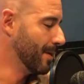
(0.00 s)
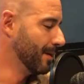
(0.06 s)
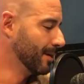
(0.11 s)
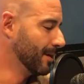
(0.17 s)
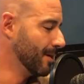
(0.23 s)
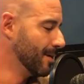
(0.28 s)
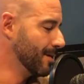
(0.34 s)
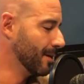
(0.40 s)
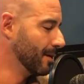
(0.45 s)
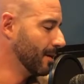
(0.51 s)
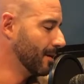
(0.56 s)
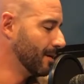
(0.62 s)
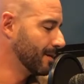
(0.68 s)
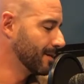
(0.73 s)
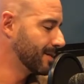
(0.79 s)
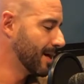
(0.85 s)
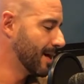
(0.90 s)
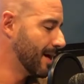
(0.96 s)
learned a
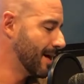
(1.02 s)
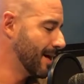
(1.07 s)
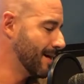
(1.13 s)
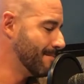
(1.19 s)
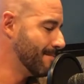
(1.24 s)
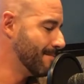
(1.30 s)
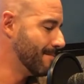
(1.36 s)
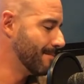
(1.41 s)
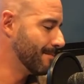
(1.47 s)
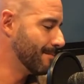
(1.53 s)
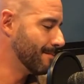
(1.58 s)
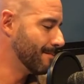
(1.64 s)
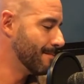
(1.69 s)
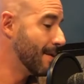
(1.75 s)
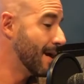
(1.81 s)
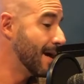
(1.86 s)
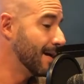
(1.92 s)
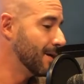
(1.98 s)
long time
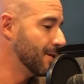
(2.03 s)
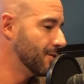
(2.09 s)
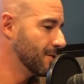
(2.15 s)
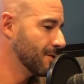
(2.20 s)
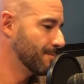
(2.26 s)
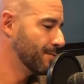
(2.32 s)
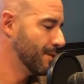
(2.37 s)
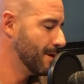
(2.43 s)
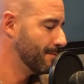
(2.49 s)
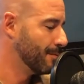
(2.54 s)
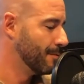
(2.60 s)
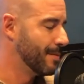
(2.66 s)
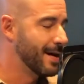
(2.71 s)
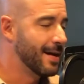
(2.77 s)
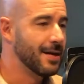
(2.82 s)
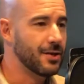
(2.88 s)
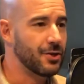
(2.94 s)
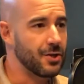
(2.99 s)
managing
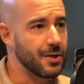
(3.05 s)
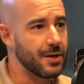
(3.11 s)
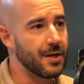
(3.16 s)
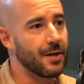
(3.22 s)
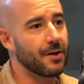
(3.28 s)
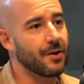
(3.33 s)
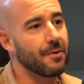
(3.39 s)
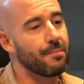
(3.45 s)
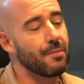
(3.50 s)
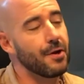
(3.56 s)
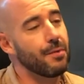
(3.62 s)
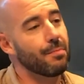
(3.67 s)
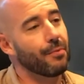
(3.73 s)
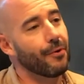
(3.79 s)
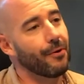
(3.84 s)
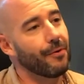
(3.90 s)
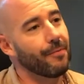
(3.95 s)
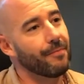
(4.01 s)
young
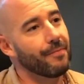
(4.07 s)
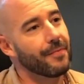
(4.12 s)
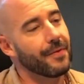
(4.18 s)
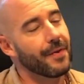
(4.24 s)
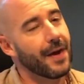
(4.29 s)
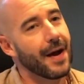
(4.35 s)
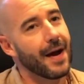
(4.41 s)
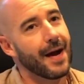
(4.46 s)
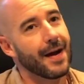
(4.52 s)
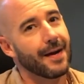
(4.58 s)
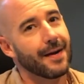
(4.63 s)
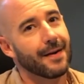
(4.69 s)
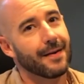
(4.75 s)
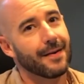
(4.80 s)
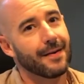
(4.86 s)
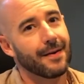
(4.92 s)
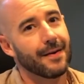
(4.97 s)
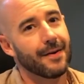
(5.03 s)
people, that
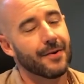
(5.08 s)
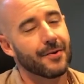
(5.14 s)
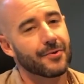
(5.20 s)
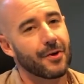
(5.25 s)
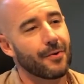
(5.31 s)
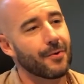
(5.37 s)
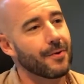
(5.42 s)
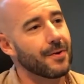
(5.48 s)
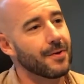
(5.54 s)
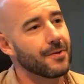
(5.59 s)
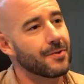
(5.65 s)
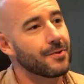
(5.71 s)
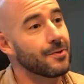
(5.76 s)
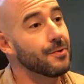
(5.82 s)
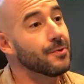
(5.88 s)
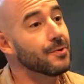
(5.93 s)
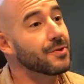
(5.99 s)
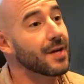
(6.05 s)
there's always
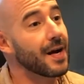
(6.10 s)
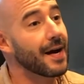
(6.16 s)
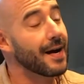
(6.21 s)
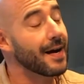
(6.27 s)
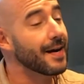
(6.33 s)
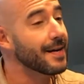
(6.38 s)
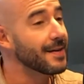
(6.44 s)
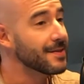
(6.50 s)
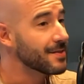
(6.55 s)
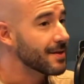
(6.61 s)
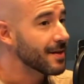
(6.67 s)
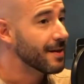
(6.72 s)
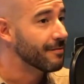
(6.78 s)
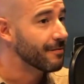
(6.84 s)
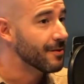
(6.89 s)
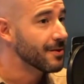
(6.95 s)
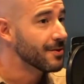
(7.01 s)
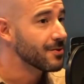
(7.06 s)
2 sides to
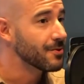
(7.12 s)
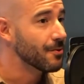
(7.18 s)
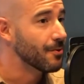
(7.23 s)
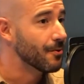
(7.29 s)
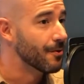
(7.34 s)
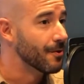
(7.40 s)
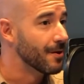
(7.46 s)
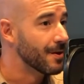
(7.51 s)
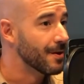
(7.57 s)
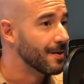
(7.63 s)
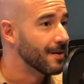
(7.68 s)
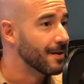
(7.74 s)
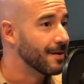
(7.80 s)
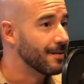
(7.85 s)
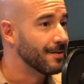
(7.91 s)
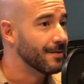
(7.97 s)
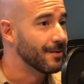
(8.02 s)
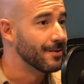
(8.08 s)
every story,
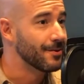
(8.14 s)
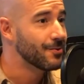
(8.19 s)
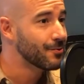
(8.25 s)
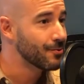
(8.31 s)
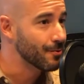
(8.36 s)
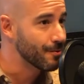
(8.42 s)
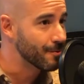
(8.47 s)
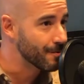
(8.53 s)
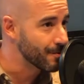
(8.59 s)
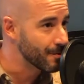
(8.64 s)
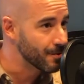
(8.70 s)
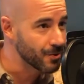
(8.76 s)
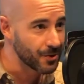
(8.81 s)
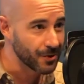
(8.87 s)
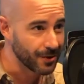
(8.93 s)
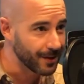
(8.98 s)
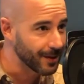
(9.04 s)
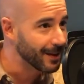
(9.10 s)
and the truth
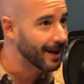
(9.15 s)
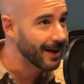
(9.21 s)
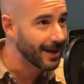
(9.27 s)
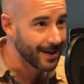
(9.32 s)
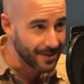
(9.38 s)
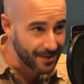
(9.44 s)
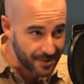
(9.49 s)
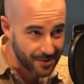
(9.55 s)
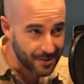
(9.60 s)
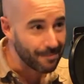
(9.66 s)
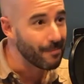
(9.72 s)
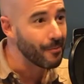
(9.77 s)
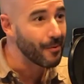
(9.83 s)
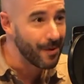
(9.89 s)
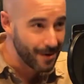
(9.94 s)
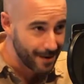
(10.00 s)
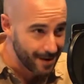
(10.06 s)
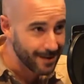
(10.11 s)
usually lies
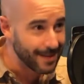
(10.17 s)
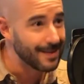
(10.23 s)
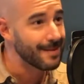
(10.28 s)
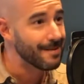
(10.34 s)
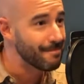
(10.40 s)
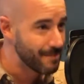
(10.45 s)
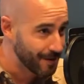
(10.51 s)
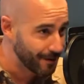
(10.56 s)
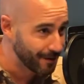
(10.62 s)
somewhere in the middle.